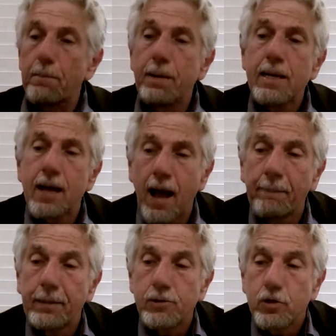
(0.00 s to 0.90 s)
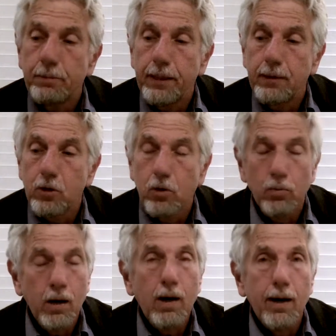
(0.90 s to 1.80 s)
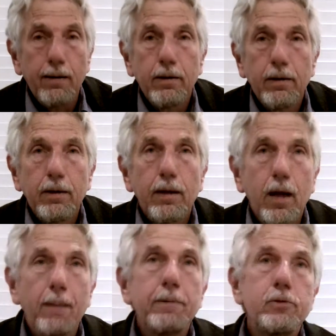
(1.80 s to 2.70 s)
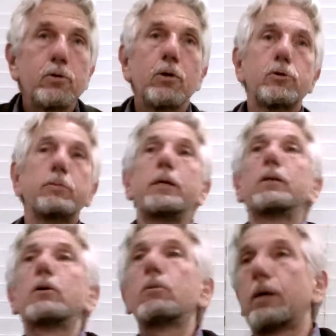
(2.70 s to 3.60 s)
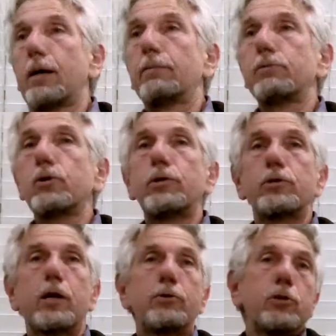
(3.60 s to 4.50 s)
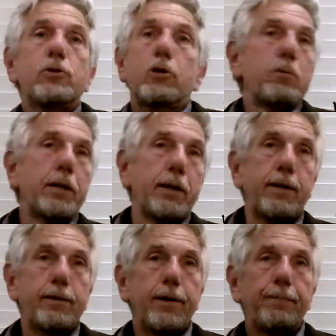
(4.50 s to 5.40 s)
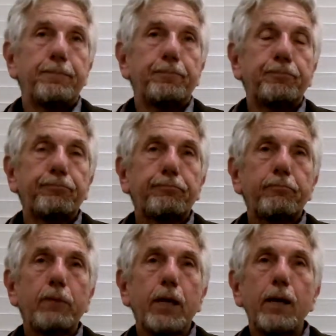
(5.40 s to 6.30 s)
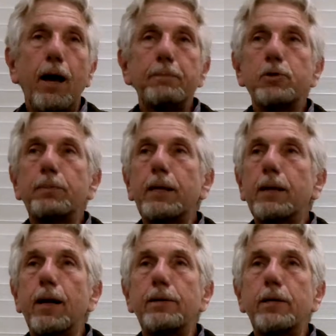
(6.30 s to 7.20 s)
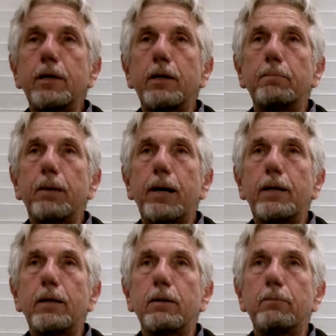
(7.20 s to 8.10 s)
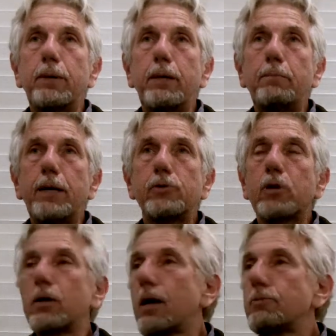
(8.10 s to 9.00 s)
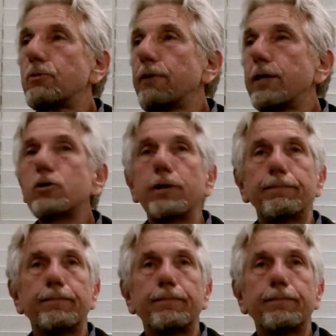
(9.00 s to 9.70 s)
But it happens to be in the Quran. It happens to also be in the Quran. So it's not just a Greek idea. It happens to be an idea that might be based on observation.